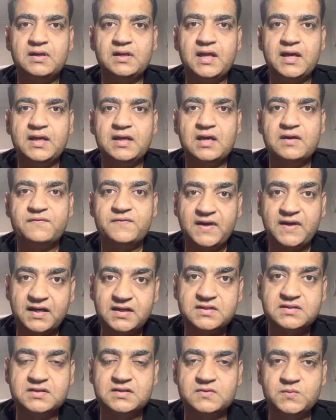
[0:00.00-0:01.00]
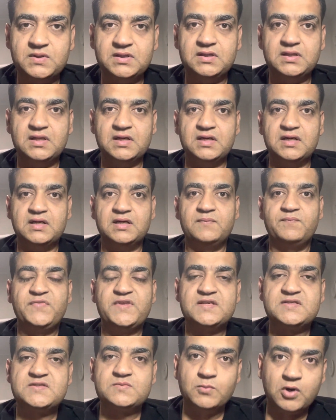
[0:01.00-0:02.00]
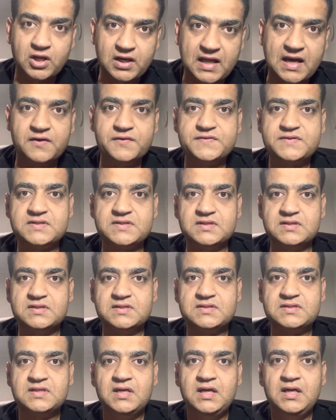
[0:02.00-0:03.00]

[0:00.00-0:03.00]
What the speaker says: like affected with the small houses